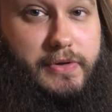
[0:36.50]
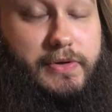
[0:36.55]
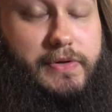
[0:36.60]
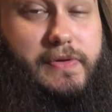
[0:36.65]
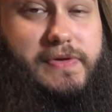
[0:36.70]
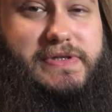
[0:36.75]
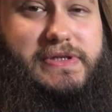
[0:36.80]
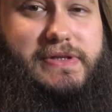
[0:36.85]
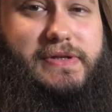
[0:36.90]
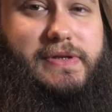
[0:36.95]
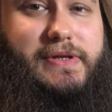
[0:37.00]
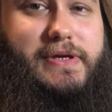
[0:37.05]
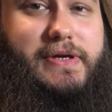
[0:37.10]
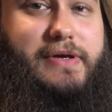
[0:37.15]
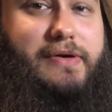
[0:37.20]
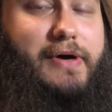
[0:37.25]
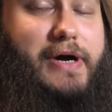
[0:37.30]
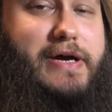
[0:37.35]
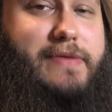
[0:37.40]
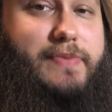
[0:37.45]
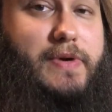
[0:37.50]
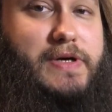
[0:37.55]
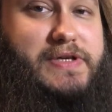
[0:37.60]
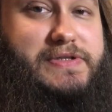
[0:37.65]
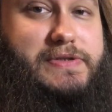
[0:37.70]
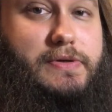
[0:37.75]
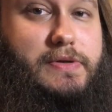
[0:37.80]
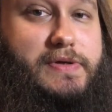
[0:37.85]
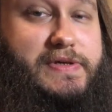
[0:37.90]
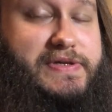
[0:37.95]
using the
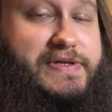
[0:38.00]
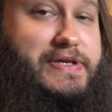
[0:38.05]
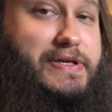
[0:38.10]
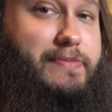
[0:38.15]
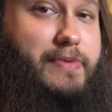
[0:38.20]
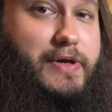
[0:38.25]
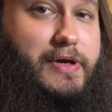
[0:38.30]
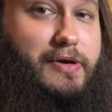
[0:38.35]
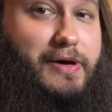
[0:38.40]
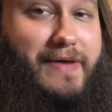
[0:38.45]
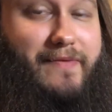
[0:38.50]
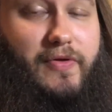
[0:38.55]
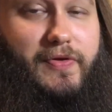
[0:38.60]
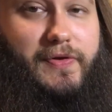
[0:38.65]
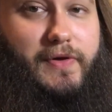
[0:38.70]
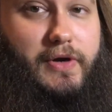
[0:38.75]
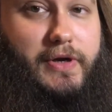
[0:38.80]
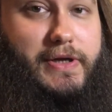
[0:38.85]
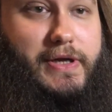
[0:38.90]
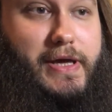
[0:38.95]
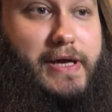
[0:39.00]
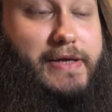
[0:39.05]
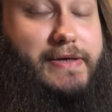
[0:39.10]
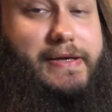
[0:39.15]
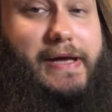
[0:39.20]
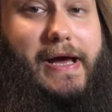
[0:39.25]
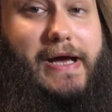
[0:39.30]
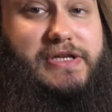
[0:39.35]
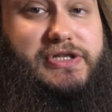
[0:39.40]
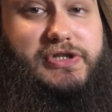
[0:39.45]
Claybuster
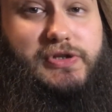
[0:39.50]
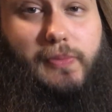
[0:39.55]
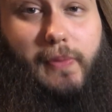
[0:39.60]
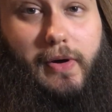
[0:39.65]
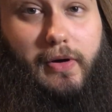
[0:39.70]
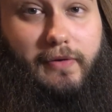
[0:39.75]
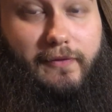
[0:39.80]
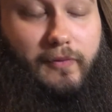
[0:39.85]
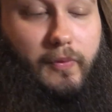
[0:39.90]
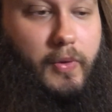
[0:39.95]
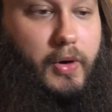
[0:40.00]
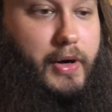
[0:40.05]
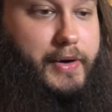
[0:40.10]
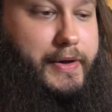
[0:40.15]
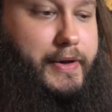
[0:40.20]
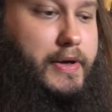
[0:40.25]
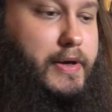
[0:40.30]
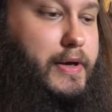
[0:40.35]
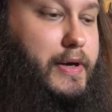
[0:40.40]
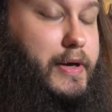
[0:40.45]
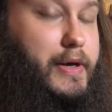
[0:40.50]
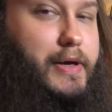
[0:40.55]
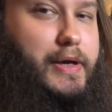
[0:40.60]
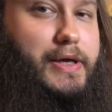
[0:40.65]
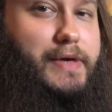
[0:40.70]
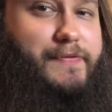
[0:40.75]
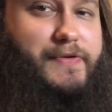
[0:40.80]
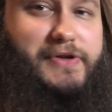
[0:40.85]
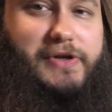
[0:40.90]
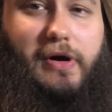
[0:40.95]
CB1138-12 wad.
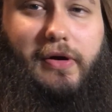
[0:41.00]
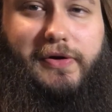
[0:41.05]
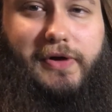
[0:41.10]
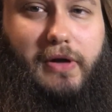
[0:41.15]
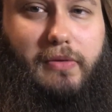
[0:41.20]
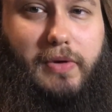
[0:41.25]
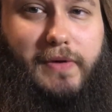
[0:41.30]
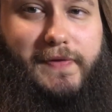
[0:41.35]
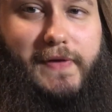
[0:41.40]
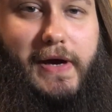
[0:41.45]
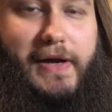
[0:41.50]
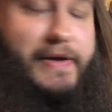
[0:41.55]
If you don't know what that